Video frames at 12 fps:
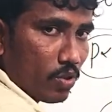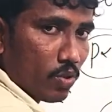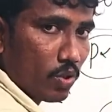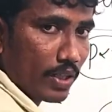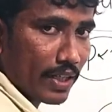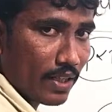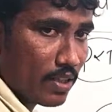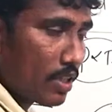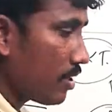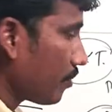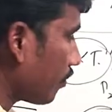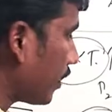Okay,
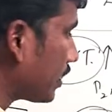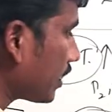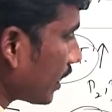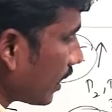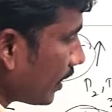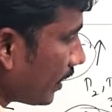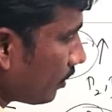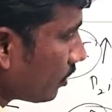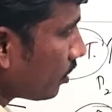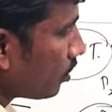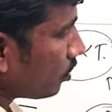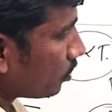basically,
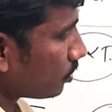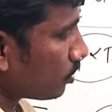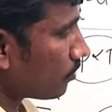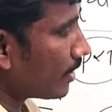so